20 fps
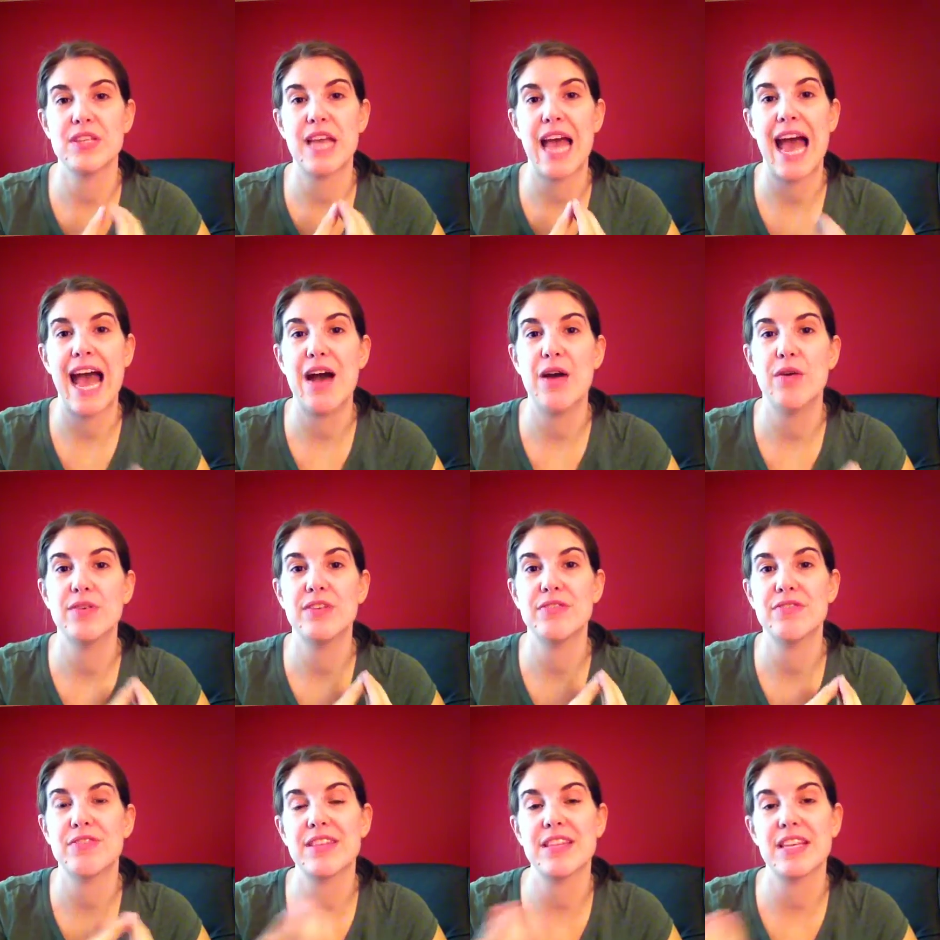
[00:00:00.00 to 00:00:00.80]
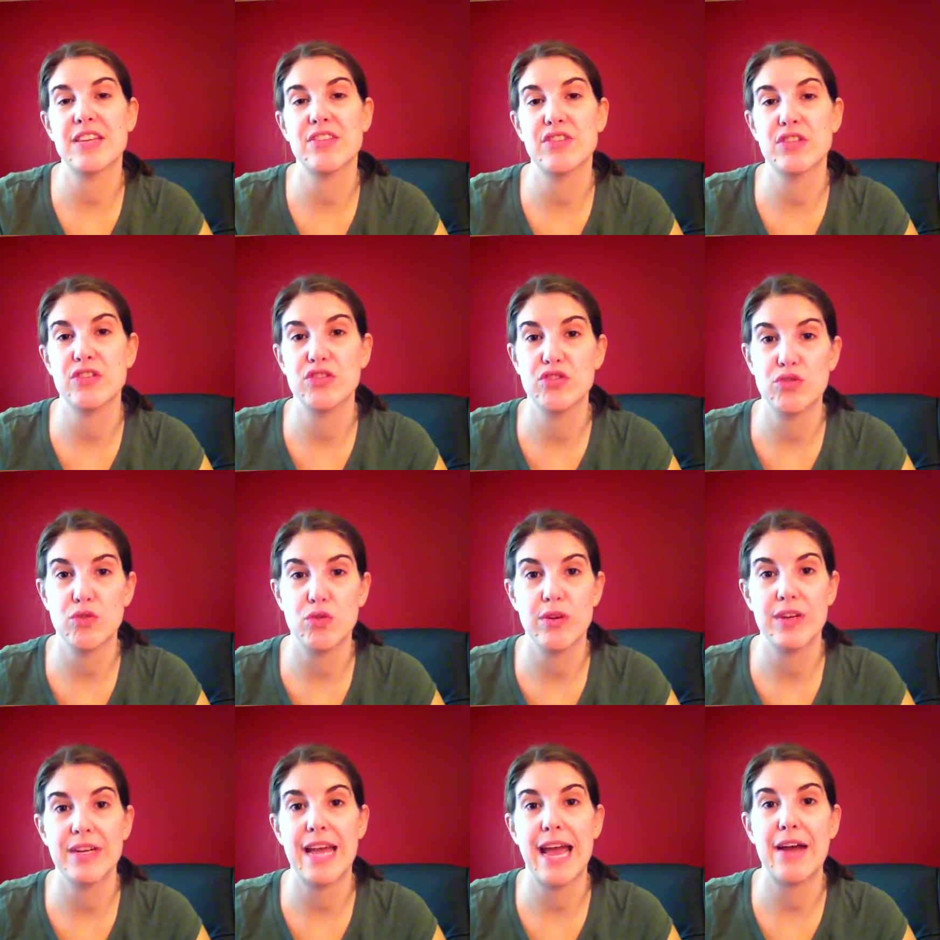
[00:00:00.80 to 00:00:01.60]
how different things are
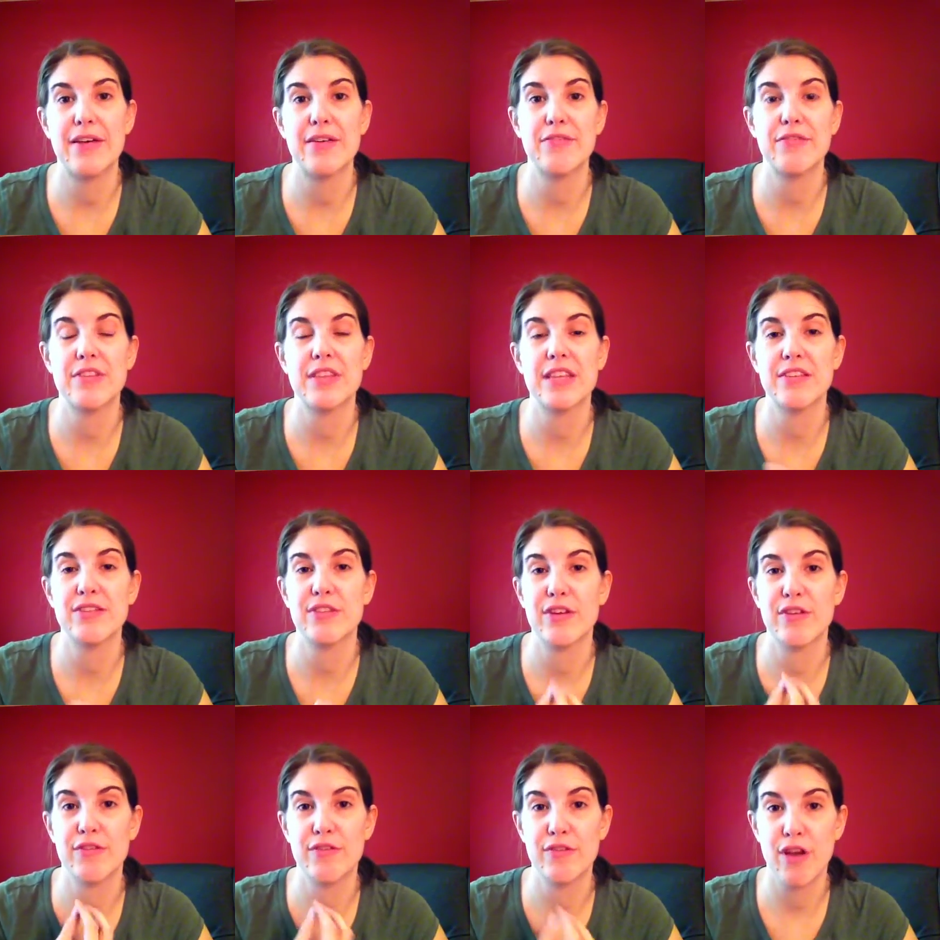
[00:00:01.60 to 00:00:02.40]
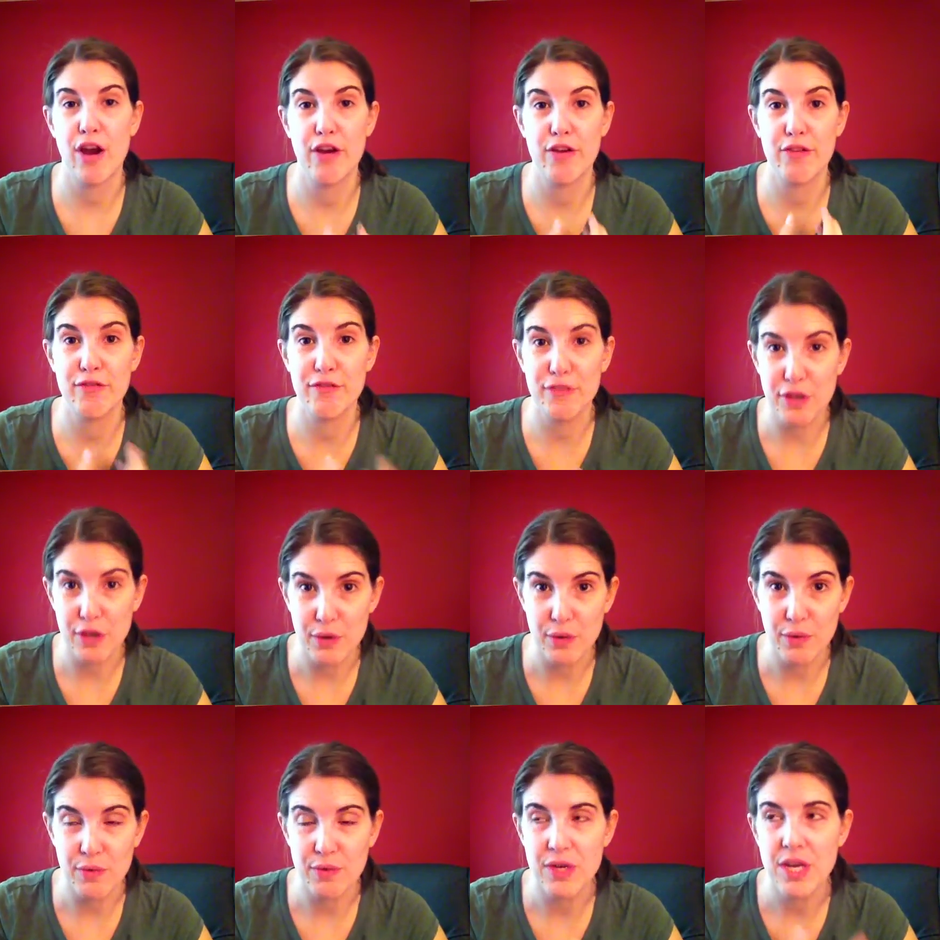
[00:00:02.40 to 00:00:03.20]
stored, how different things are
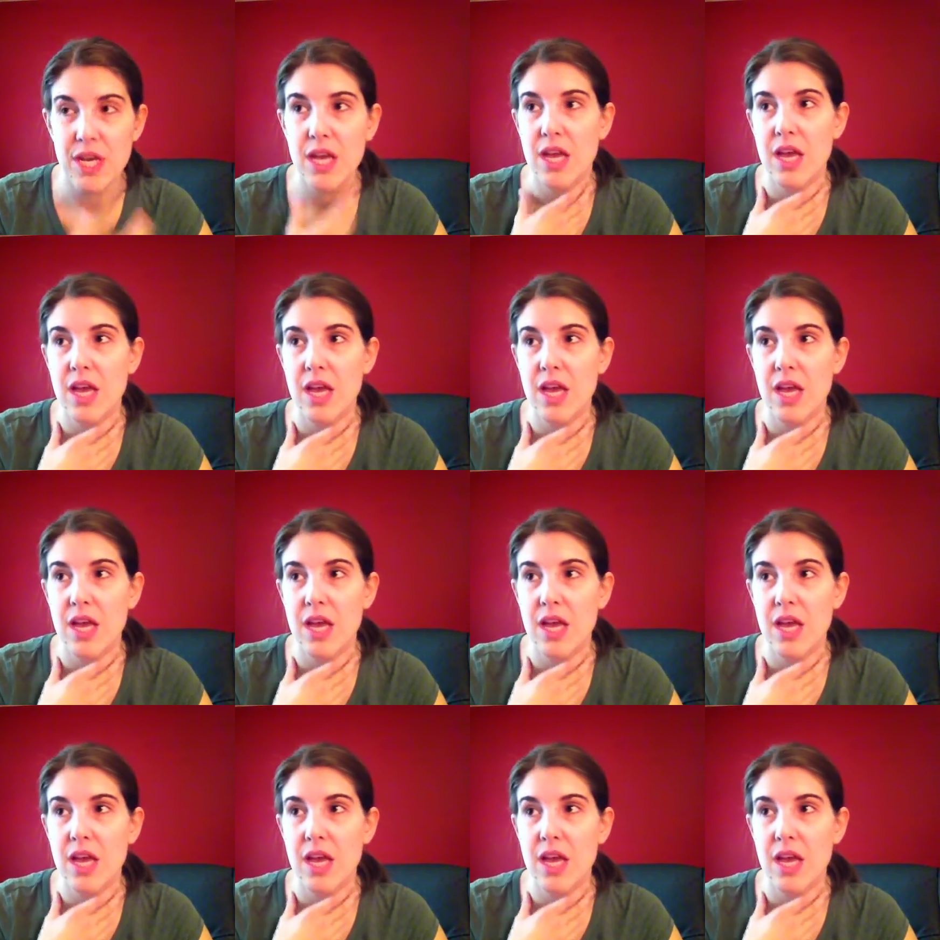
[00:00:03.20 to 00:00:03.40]
viewed.